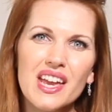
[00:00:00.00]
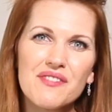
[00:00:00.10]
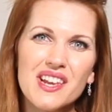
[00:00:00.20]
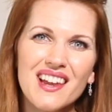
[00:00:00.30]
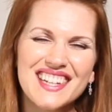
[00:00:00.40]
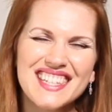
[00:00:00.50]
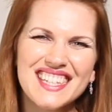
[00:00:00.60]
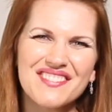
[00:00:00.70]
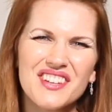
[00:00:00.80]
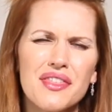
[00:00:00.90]
If you liked
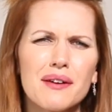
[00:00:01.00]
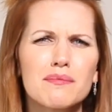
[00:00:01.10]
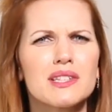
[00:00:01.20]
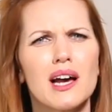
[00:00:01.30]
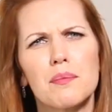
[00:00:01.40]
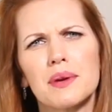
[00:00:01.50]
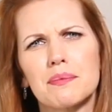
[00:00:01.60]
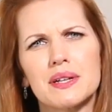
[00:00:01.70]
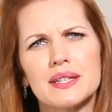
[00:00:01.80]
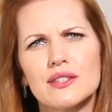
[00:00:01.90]
it, give it a thumbs up.
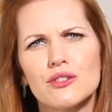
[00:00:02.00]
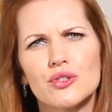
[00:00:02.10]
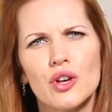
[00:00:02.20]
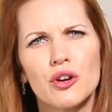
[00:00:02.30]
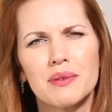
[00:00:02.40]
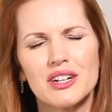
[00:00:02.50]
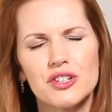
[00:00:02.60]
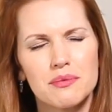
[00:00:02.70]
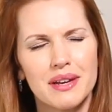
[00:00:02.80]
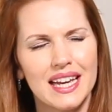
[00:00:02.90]
It means so
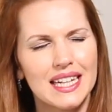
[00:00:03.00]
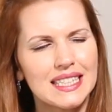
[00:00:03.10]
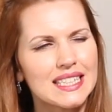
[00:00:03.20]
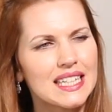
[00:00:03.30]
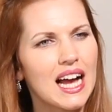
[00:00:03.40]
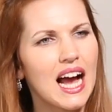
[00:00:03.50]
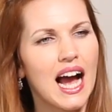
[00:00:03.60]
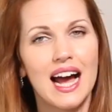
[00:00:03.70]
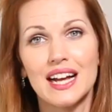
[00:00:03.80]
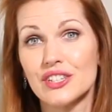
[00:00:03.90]
much to me.
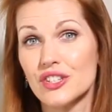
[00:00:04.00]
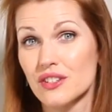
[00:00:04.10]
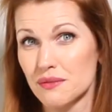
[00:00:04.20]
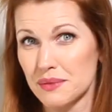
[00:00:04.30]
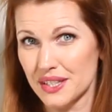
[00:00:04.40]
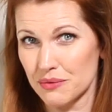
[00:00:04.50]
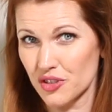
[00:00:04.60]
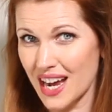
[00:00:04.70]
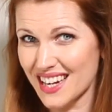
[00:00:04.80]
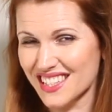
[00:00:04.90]
And do give me some
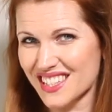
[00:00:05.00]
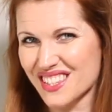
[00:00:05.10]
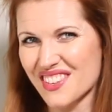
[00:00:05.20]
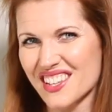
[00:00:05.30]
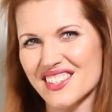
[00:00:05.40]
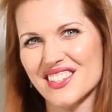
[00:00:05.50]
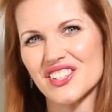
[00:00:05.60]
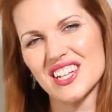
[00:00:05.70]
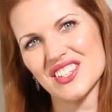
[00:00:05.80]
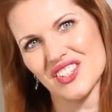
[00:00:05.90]
chat and some other
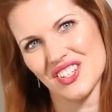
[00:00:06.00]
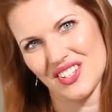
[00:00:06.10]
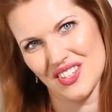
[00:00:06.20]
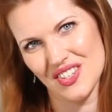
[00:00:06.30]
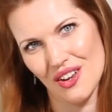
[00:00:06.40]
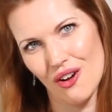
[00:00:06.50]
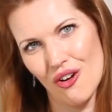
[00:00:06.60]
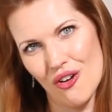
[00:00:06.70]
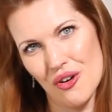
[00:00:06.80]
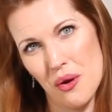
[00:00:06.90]
suggestions
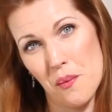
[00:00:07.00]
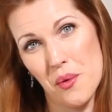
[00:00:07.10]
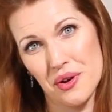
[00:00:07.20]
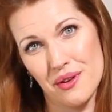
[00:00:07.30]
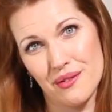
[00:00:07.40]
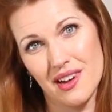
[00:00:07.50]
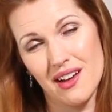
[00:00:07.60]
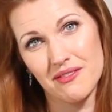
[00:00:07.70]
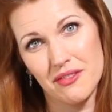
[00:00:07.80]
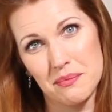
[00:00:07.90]
on what you'd
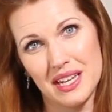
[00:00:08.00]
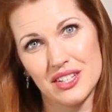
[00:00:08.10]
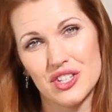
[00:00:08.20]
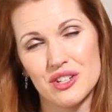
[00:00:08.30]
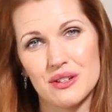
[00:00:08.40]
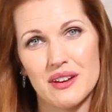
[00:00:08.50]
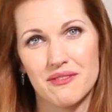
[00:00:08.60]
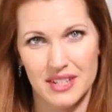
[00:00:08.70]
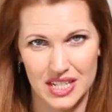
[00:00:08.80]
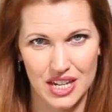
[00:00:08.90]
love me to do
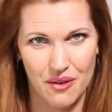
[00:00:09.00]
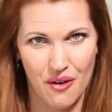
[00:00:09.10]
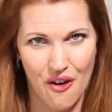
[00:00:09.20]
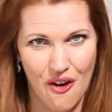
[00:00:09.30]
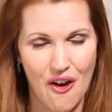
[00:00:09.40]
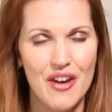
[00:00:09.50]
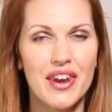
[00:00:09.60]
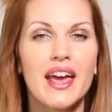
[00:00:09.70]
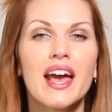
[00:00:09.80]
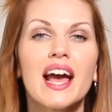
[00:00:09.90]
a video on.
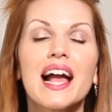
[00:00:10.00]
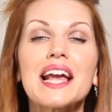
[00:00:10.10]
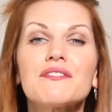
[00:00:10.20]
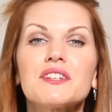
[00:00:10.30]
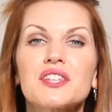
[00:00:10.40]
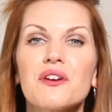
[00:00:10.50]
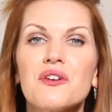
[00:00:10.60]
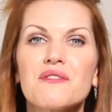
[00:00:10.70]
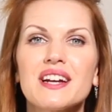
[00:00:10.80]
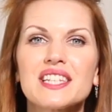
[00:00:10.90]
If you
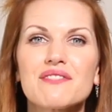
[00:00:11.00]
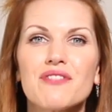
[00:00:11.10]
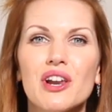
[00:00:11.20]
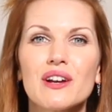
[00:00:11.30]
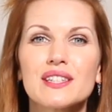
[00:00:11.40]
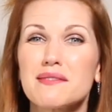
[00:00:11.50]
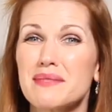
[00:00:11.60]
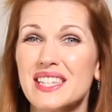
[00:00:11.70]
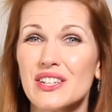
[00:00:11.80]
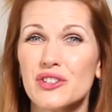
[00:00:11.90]
don't already follow some of
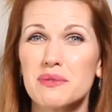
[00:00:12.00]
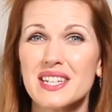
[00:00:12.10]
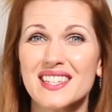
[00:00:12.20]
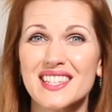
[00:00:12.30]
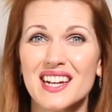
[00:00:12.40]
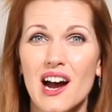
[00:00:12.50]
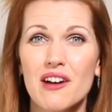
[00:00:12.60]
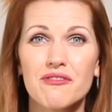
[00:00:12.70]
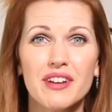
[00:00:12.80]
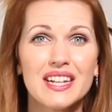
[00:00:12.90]
my social media
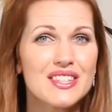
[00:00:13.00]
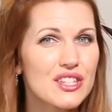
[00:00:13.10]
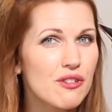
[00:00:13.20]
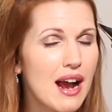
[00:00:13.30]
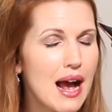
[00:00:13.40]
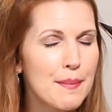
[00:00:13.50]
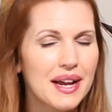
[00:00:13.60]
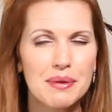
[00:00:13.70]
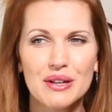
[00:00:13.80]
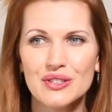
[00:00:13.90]
stuff, Instagram,
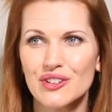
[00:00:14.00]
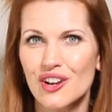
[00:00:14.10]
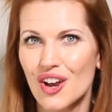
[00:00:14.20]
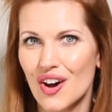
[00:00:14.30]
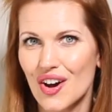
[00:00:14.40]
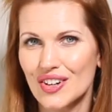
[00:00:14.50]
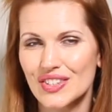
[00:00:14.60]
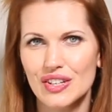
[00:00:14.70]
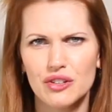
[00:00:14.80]
I post on a lot.